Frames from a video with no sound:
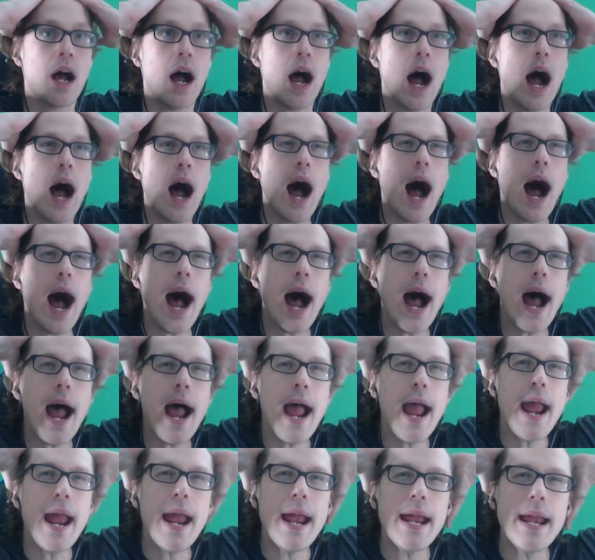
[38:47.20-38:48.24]

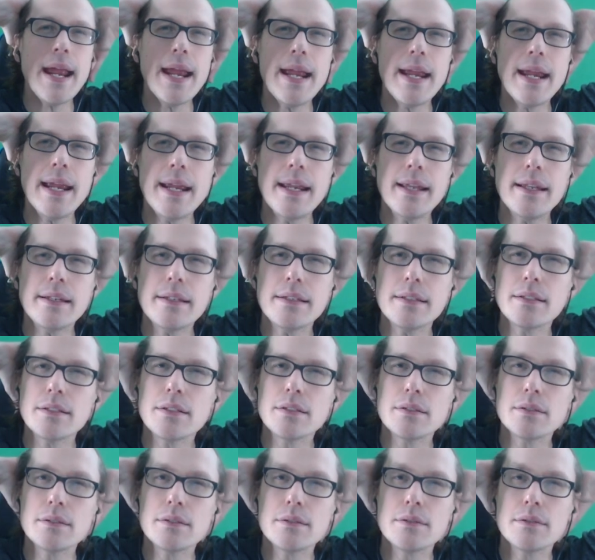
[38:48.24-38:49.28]
I
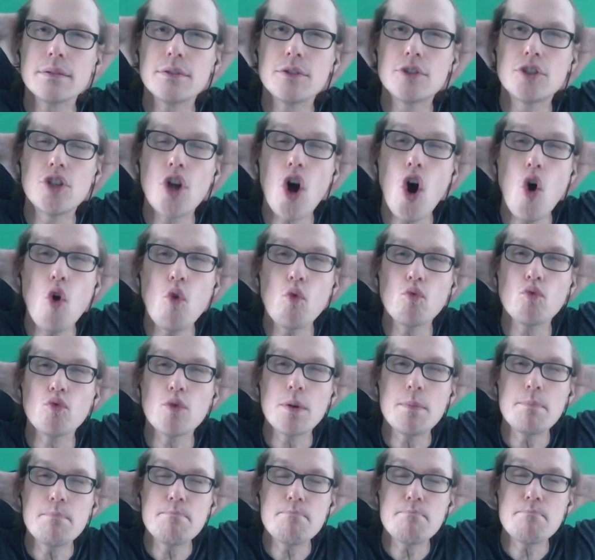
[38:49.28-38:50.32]
don't
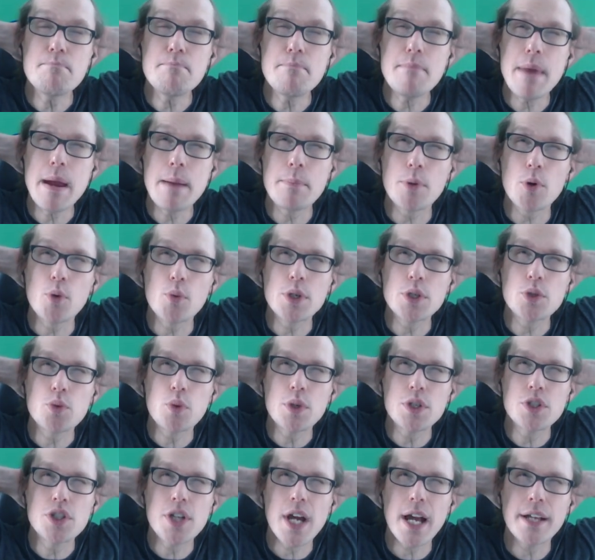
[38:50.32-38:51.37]
remember which
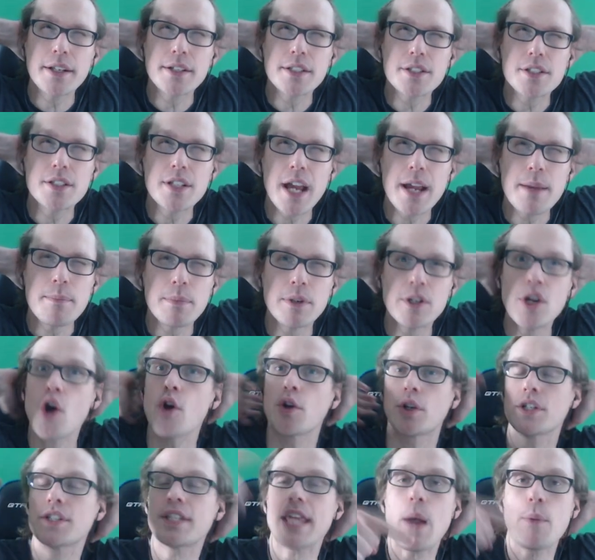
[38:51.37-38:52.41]
one Childish Nightmare. No,
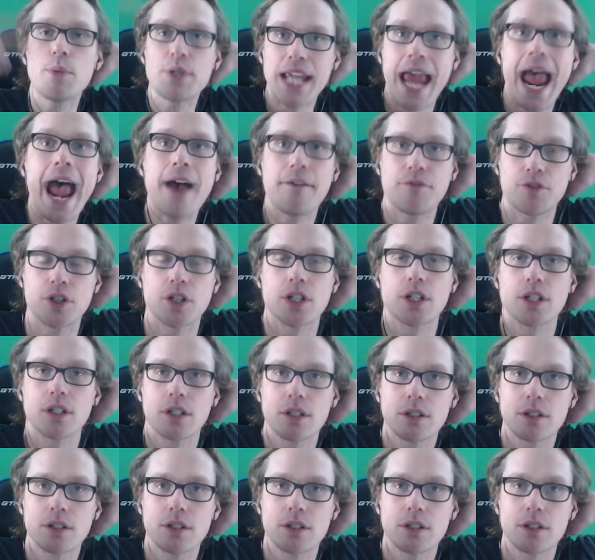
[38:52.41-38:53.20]
because that was after.